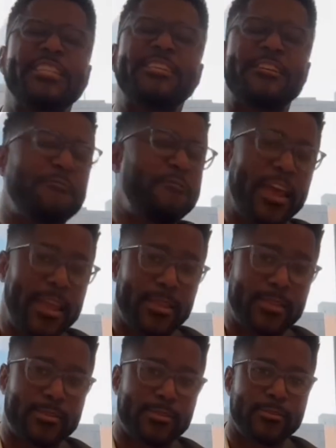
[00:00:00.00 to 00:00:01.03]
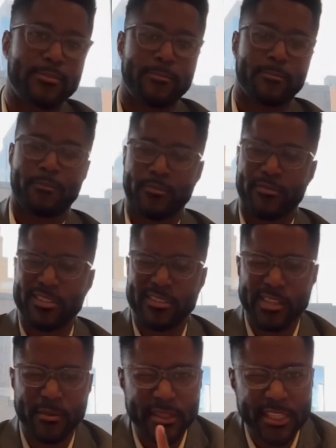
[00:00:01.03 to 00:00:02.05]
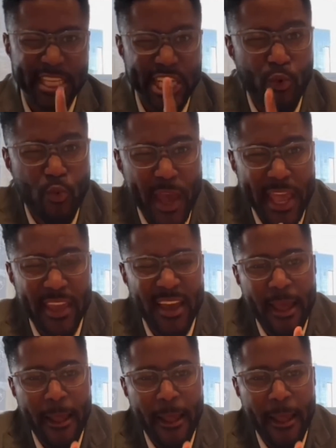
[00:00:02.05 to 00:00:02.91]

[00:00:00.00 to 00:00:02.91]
to the veins. There's something in the way